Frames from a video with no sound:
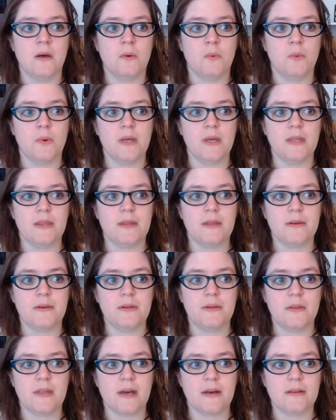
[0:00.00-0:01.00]
with
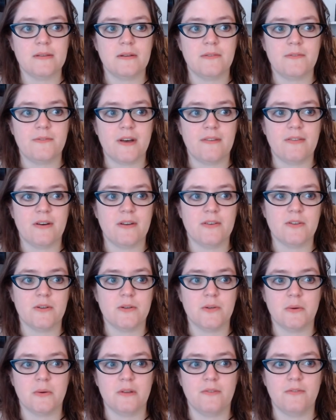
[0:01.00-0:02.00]

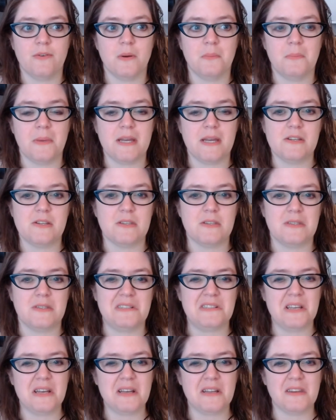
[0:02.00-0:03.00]
2,524 pages
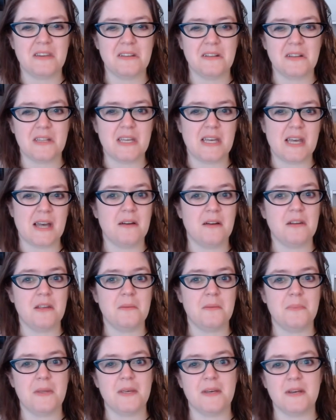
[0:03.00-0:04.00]
technically
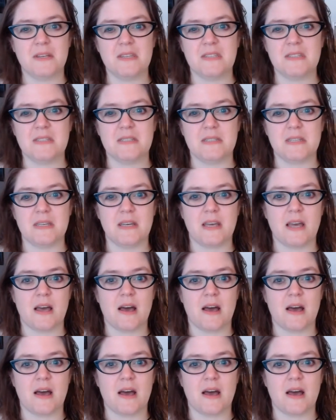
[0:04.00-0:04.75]
counted because, like,